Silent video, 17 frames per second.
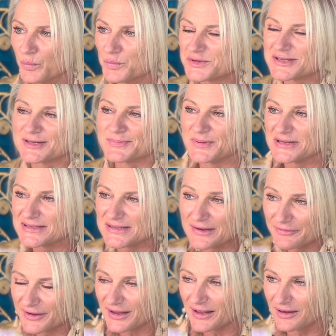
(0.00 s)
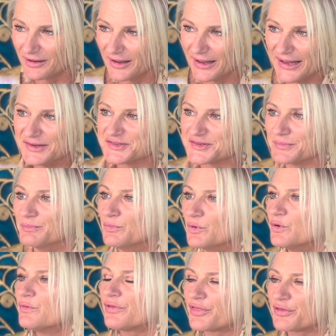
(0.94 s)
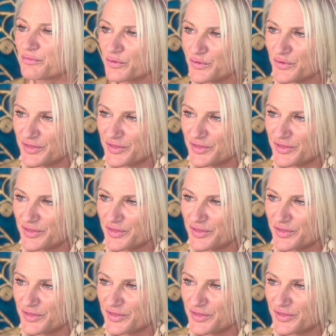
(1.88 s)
specific clients move through